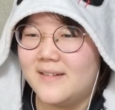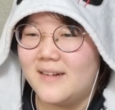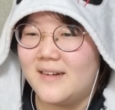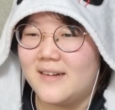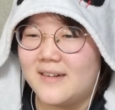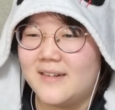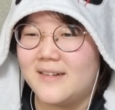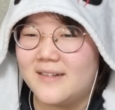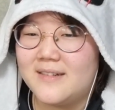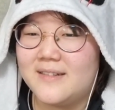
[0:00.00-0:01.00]

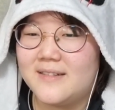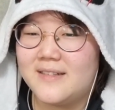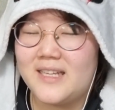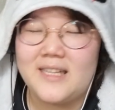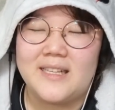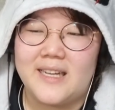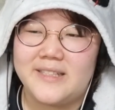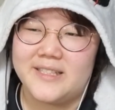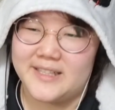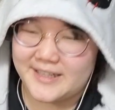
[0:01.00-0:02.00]
Ah, oh,
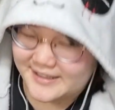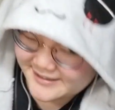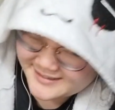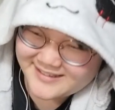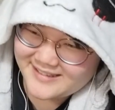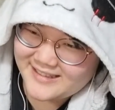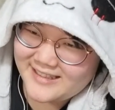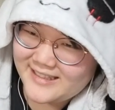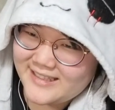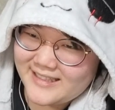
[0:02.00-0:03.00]
Kindaichi, huh?
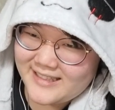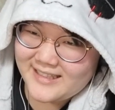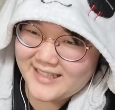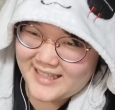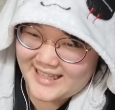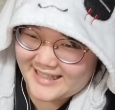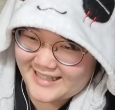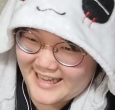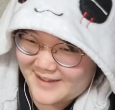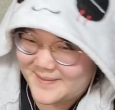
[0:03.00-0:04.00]
God
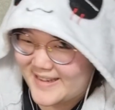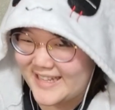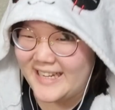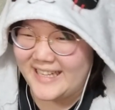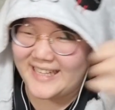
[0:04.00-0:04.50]
damn it!